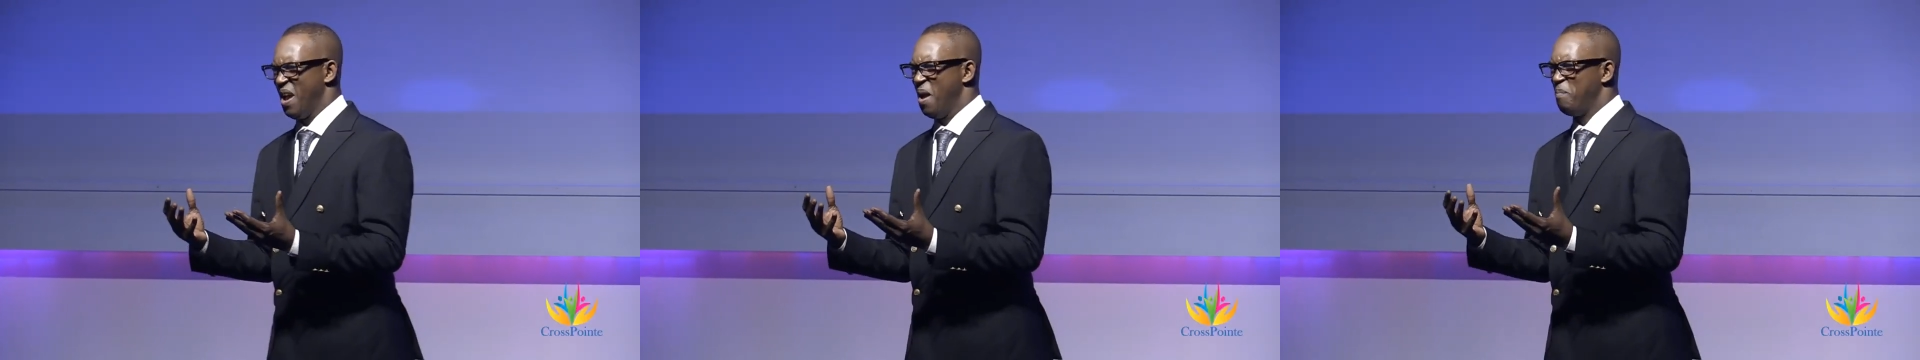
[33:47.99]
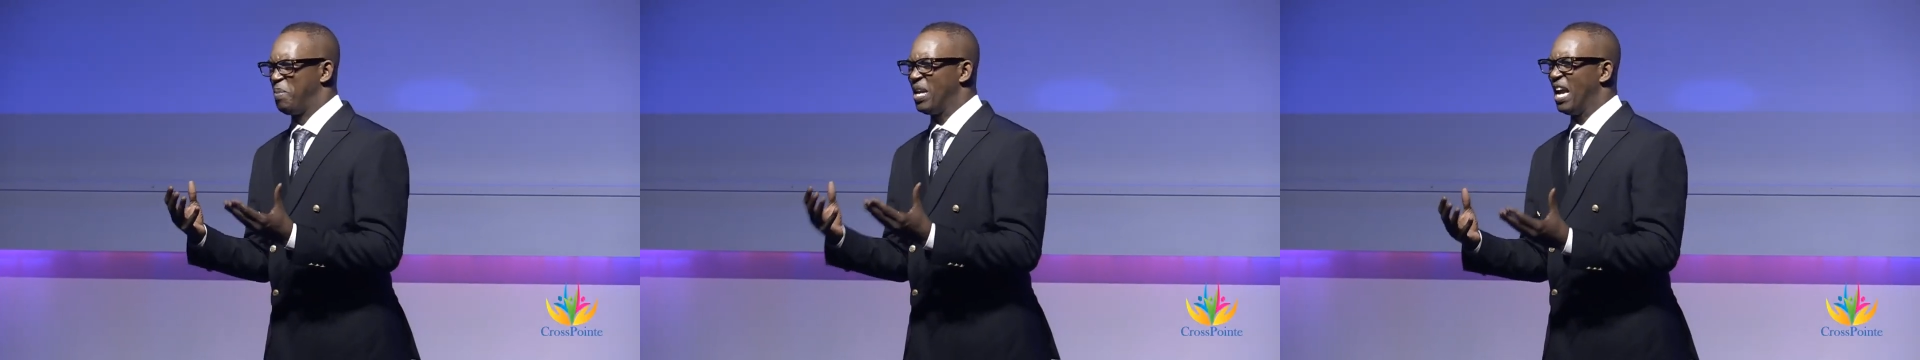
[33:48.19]

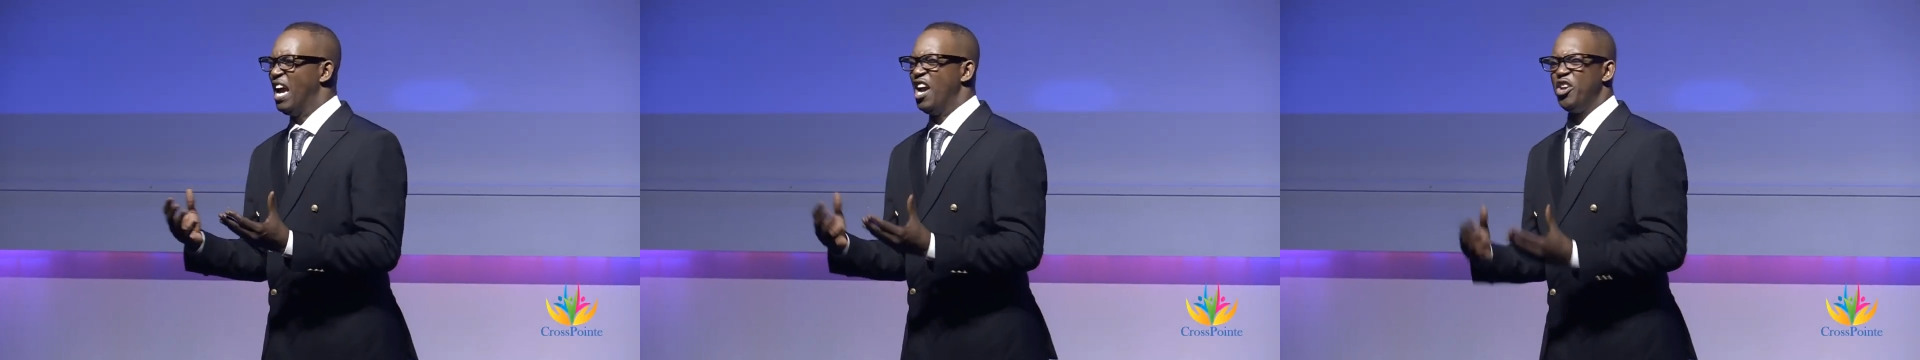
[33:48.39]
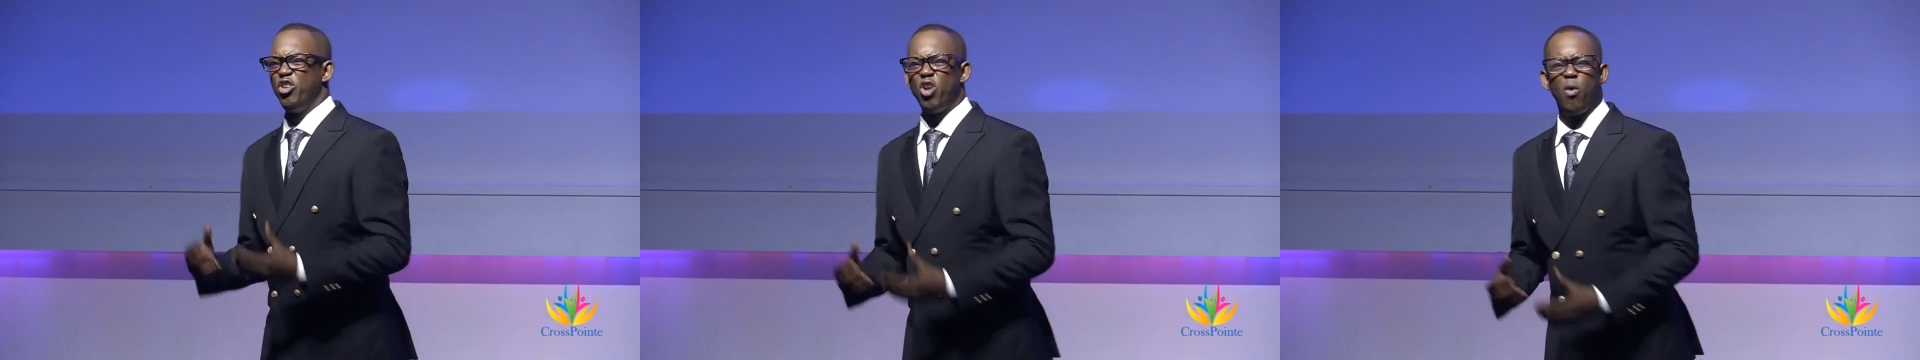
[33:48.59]
Being,
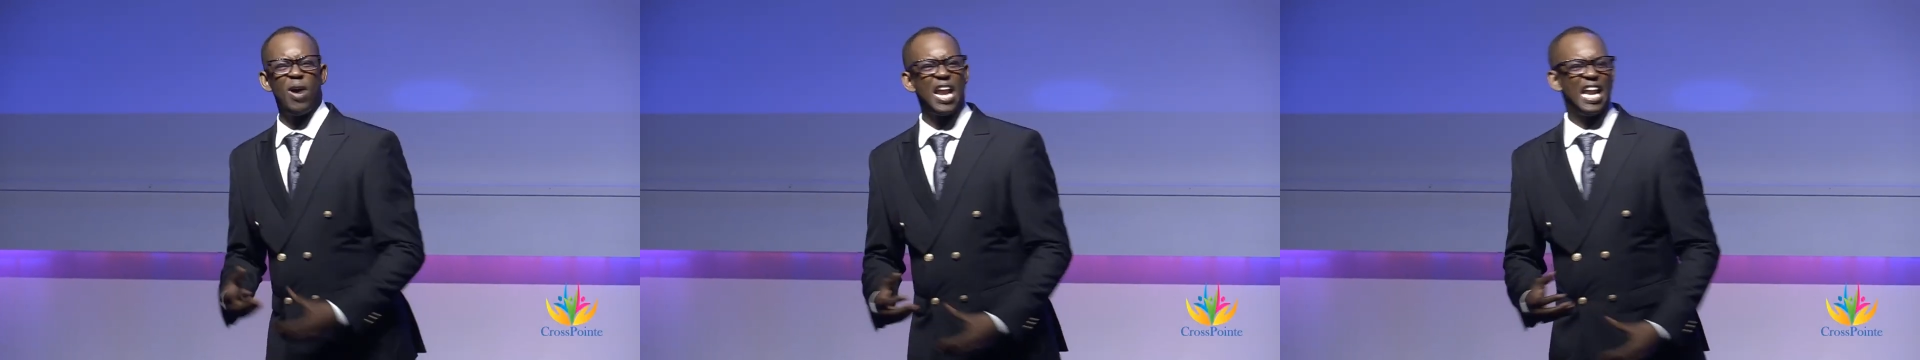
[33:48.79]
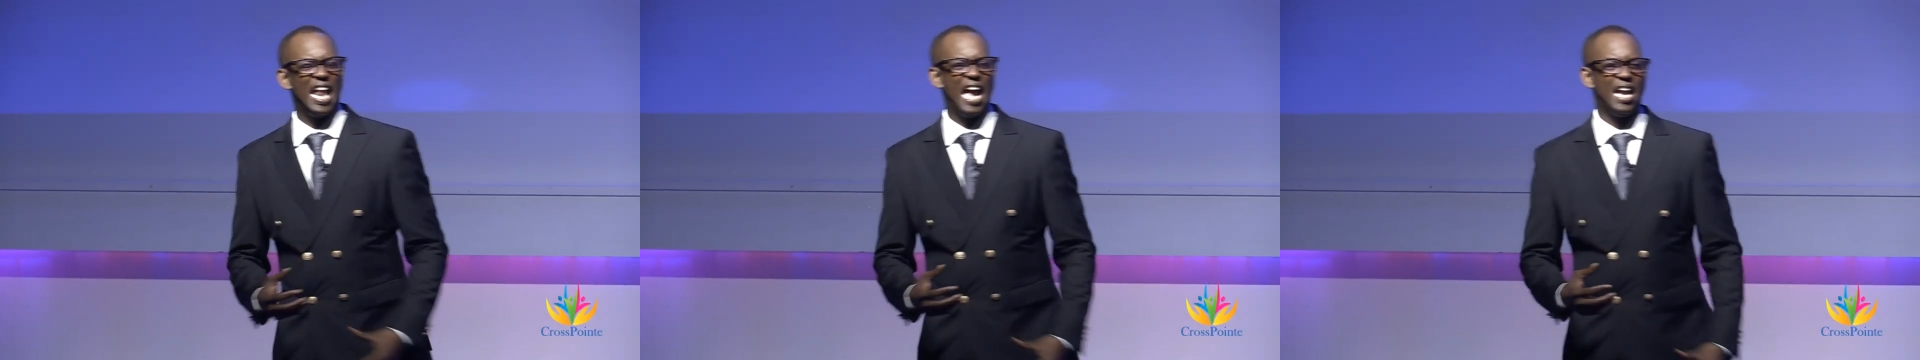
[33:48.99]
you know what I
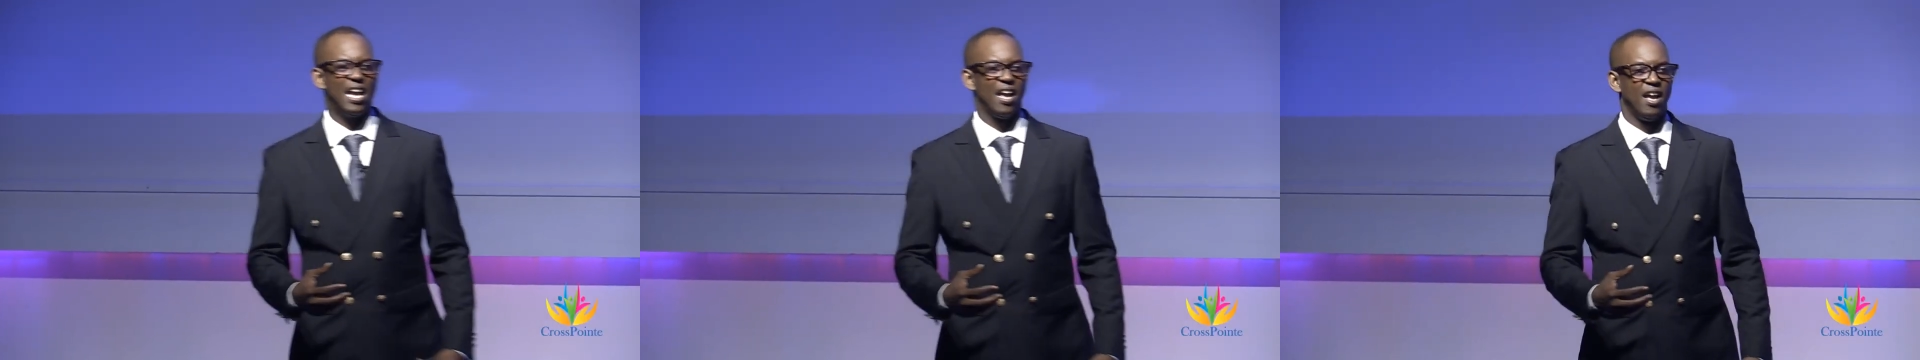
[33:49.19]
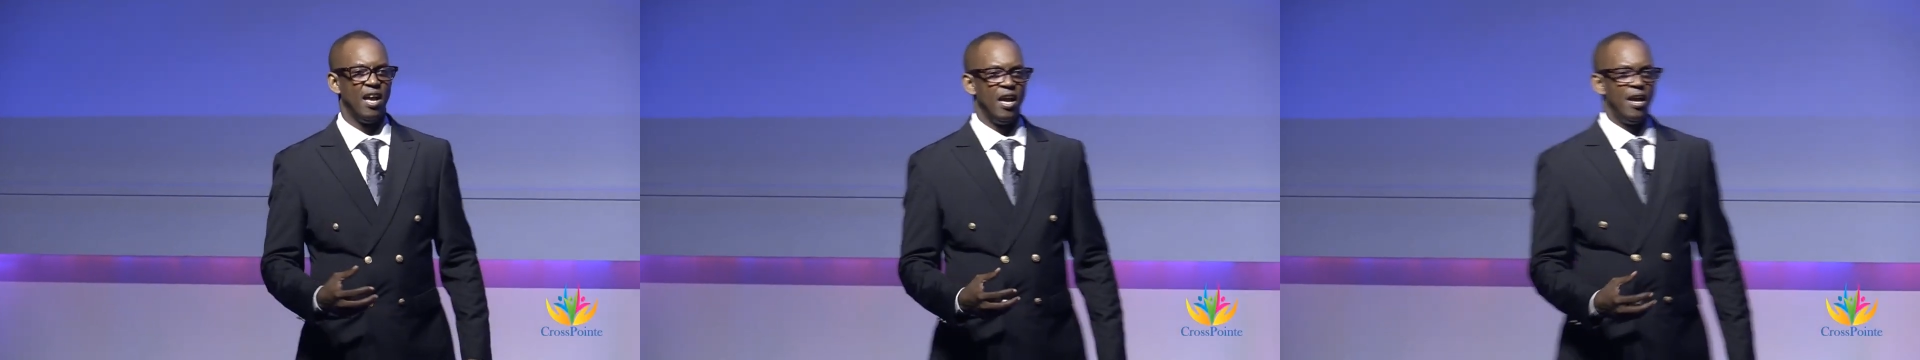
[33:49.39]
like?
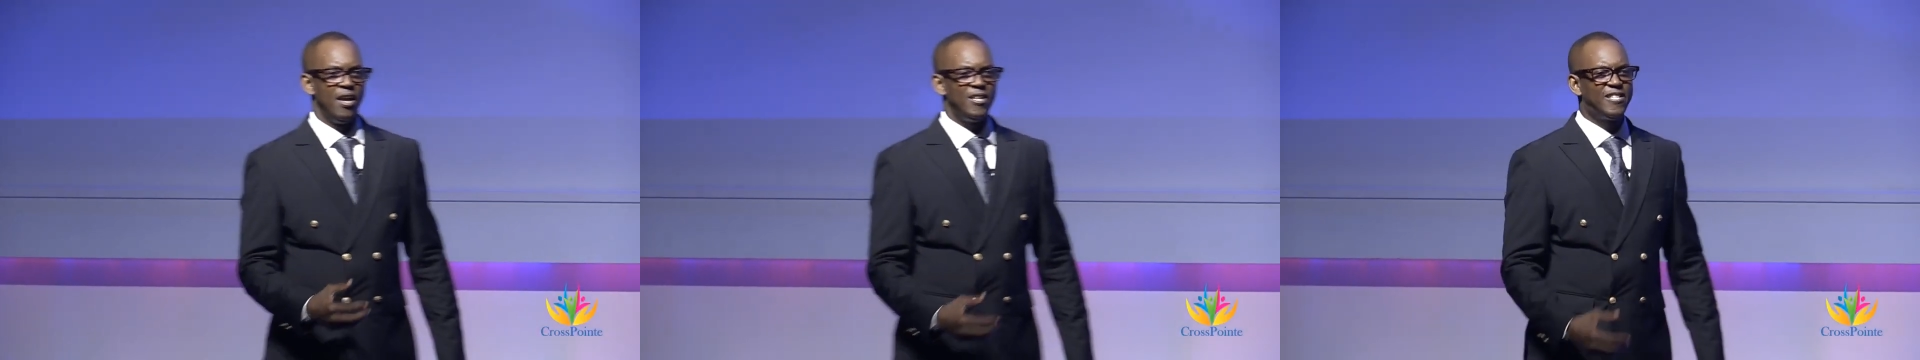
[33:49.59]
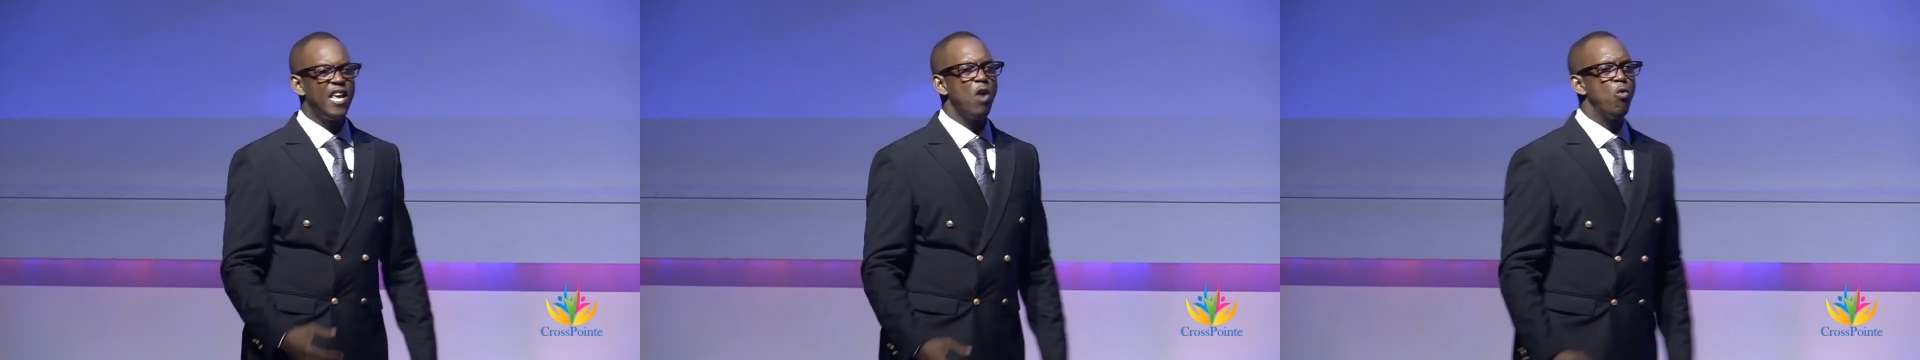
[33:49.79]
He
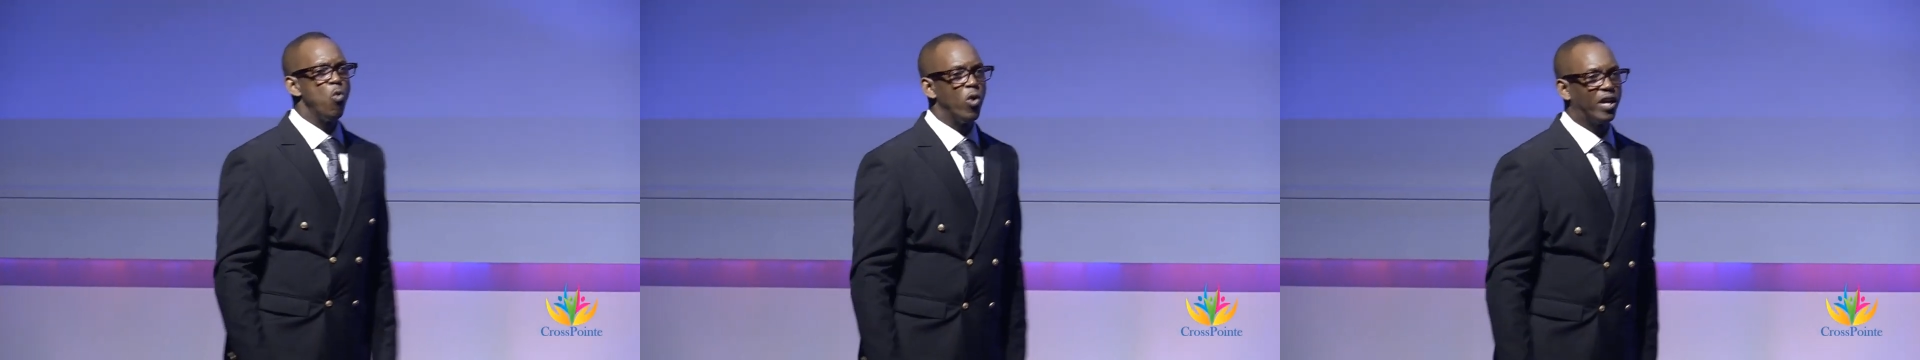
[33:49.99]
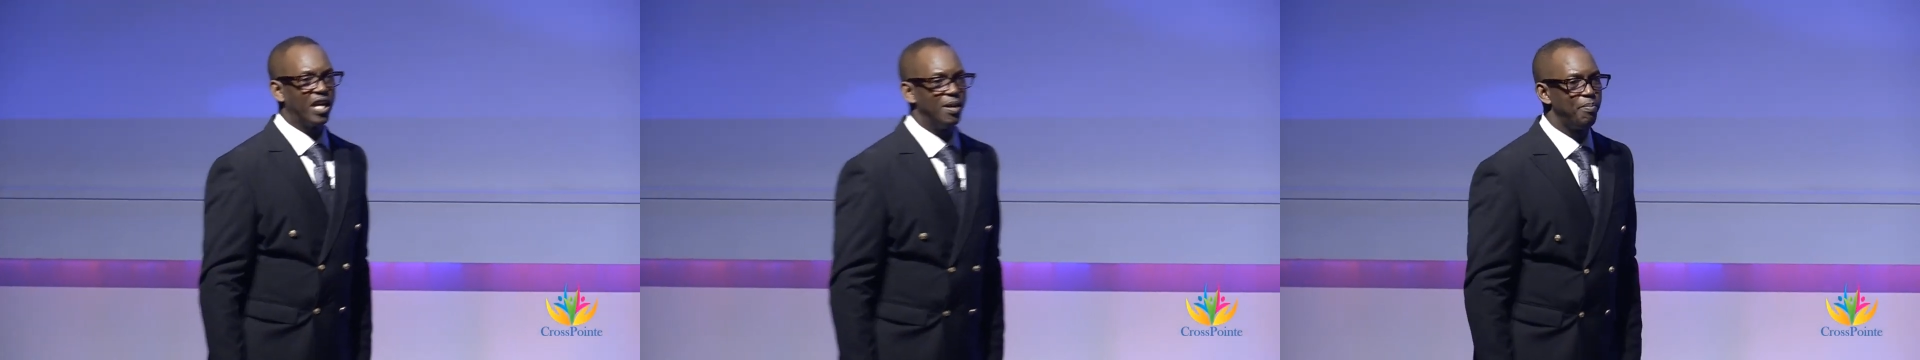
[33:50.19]
say Who
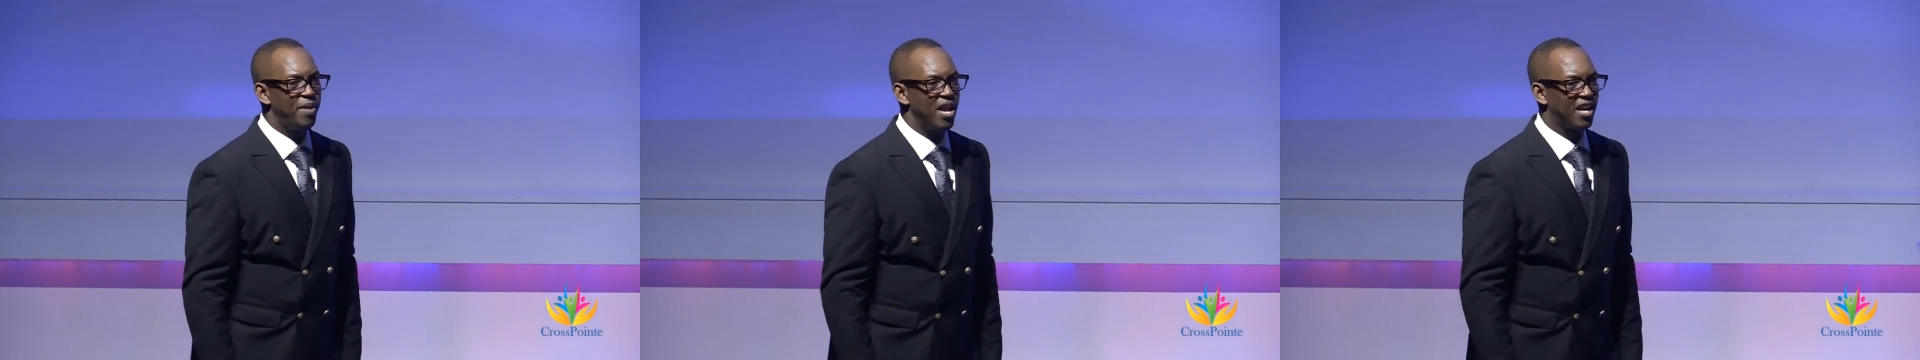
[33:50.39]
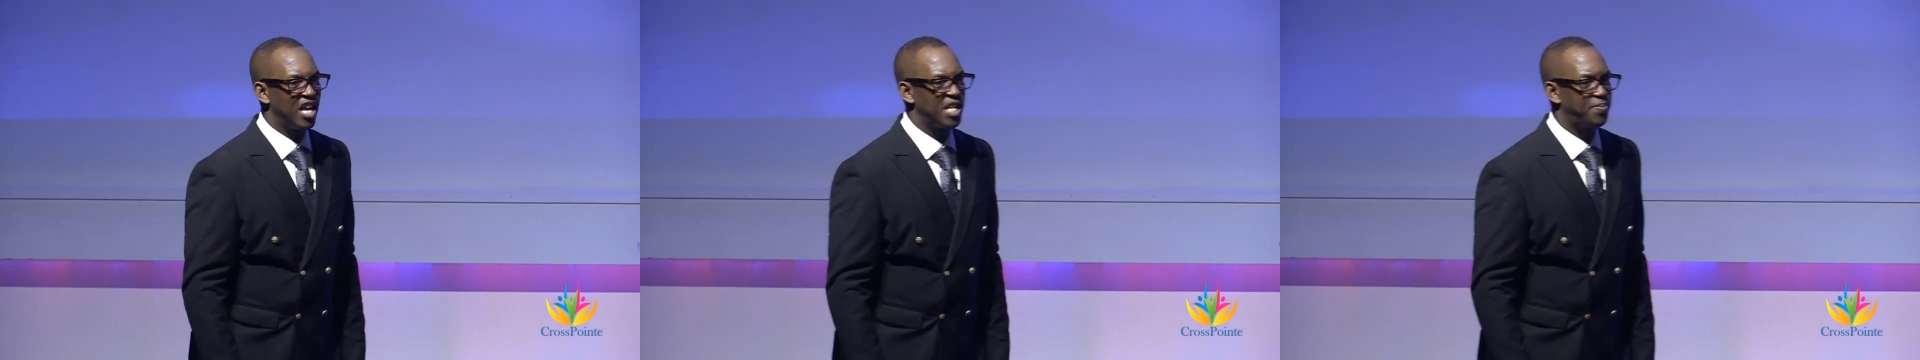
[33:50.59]
can be
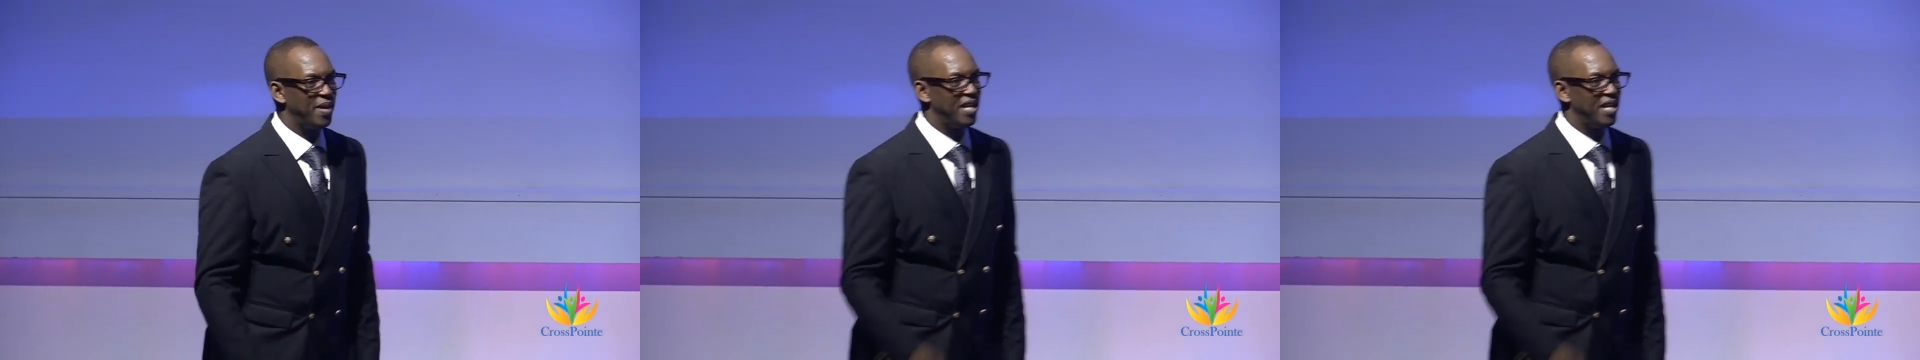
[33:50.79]
against me?